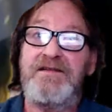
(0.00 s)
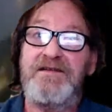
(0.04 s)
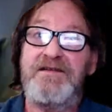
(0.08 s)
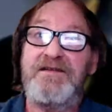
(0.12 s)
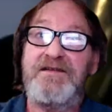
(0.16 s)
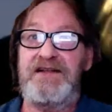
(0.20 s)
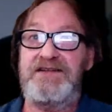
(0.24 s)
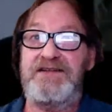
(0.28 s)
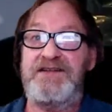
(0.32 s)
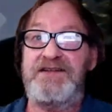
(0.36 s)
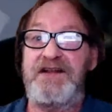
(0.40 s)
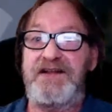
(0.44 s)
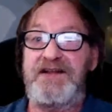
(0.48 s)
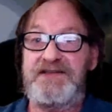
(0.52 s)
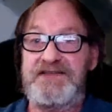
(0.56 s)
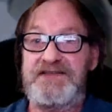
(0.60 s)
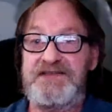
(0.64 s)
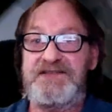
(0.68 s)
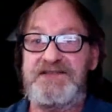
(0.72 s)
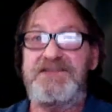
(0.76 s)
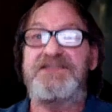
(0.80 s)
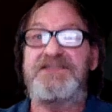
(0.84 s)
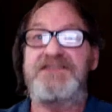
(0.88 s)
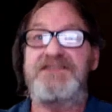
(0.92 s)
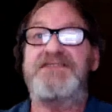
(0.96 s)
It's not
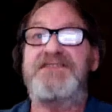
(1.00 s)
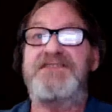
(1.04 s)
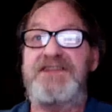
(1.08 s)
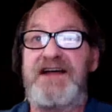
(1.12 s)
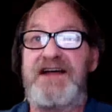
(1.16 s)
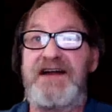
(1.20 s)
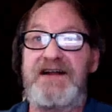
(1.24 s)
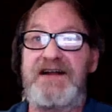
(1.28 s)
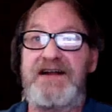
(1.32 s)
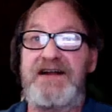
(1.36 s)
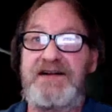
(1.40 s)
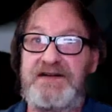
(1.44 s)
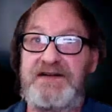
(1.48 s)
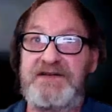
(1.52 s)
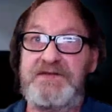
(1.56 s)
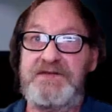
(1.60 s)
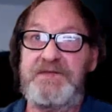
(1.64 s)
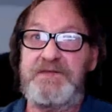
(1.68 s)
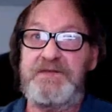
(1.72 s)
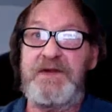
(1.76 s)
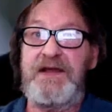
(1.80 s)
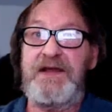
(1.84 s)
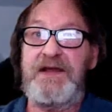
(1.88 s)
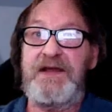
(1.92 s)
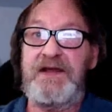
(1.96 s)
just a static
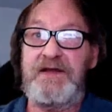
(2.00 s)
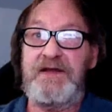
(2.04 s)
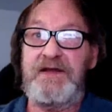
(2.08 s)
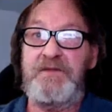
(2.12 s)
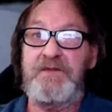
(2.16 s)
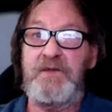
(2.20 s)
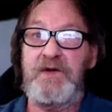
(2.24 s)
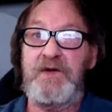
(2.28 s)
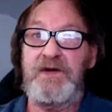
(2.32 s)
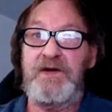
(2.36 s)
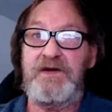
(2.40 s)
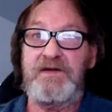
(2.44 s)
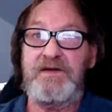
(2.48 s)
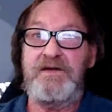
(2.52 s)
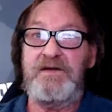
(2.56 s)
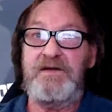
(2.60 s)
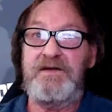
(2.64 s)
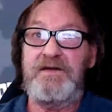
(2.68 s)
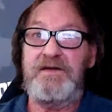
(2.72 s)
display anymore.